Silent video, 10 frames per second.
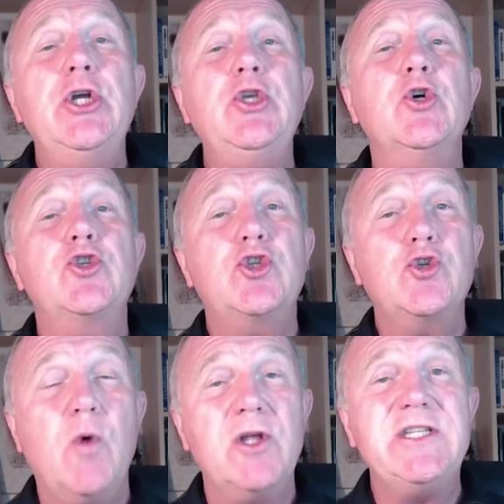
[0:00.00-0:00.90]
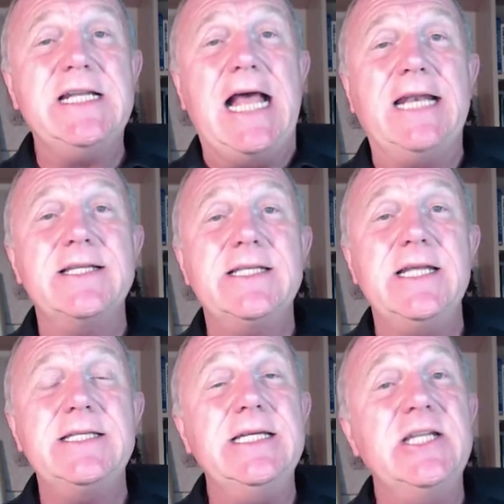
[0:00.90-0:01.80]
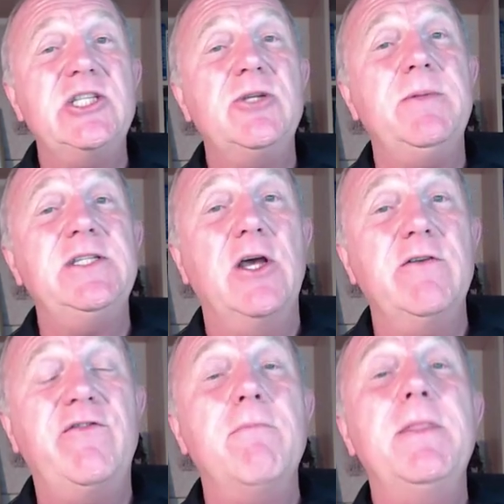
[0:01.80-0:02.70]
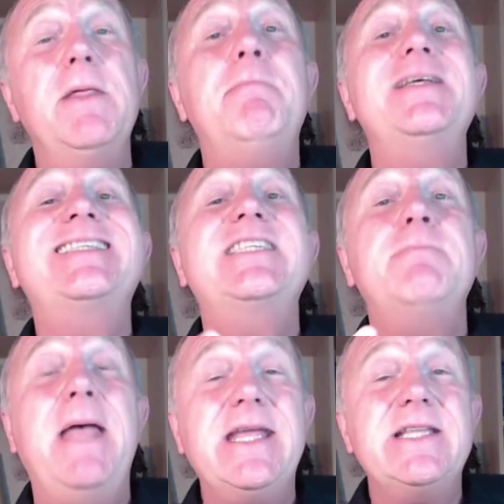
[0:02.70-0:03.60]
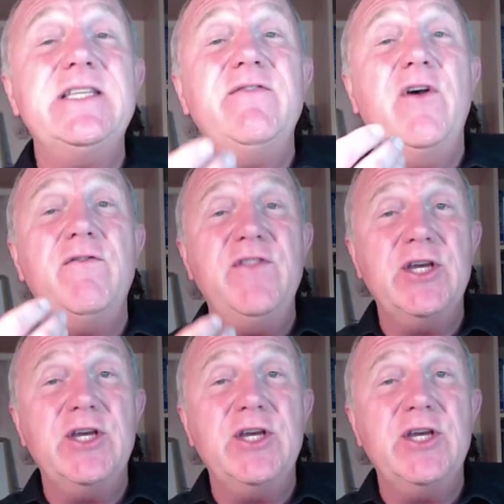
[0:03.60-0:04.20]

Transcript: your SWOT analysis needs to be done from the perspective of the